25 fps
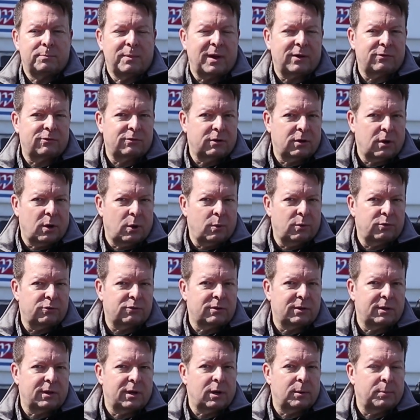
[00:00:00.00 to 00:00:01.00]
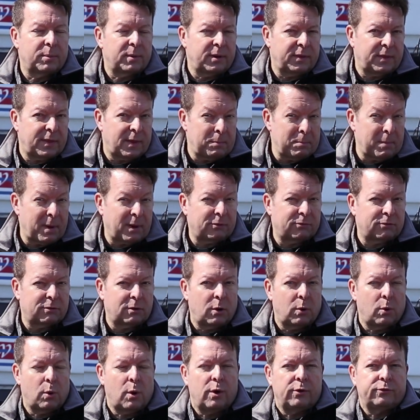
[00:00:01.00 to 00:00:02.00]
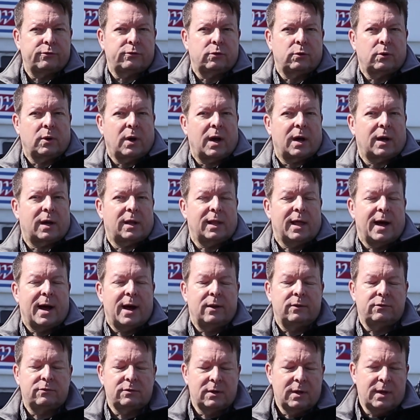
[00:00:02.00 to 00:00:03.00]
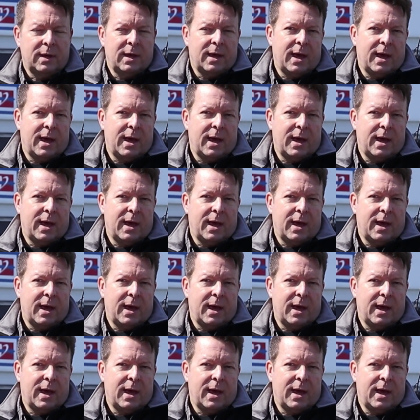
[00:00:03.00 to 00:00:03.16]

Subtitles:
Mexico was clear, but then Mexico also got clouds.